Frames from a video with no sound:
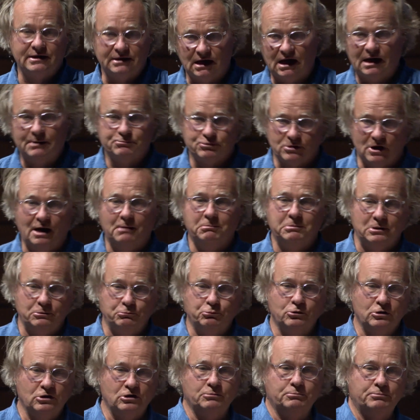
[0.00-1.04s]
I probably
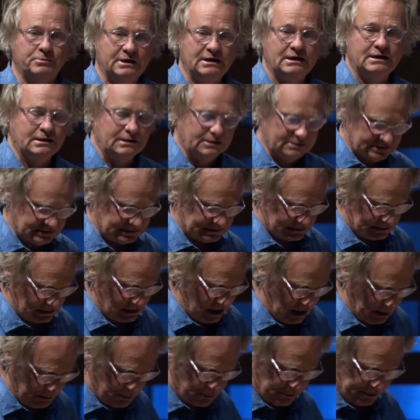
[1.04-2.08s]
will be
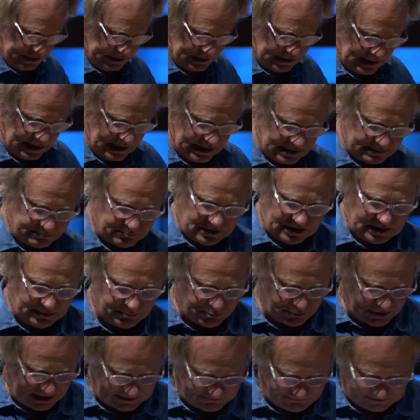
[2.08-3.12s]
slobbering at my
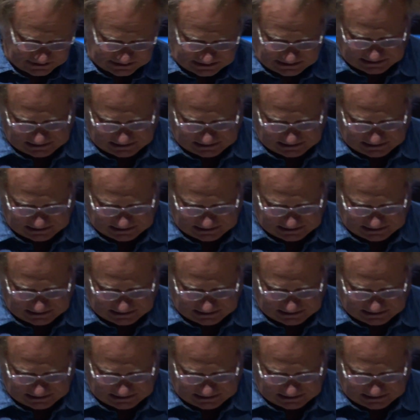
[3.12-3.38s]
breakfast